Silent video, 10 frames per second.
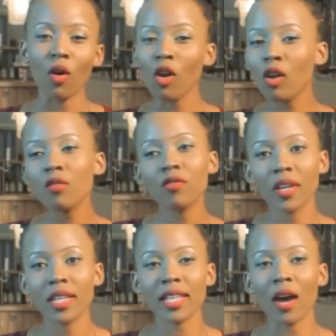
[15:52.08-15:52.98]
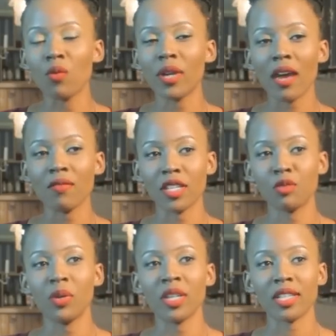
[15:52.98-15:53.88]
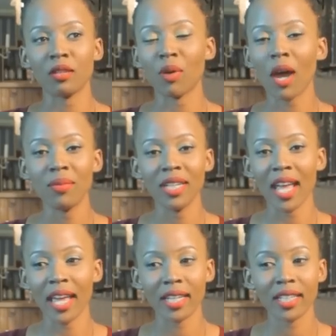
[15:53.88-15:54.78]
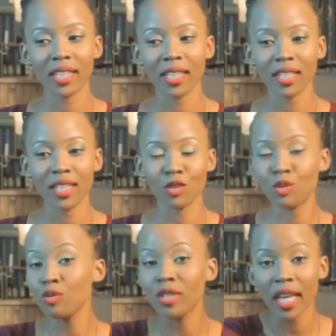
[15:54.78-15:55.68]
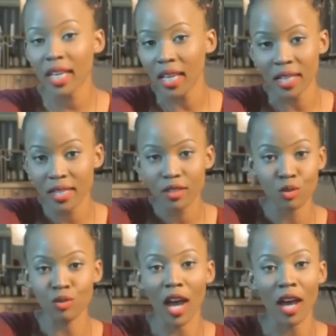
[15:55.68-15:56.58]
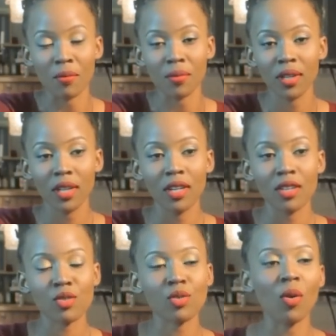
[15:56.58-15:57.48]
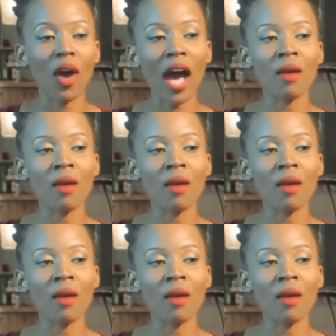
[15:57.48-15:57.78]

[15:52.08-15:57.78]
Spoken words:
all of this I would have experienced in probably like 2 decades to come. So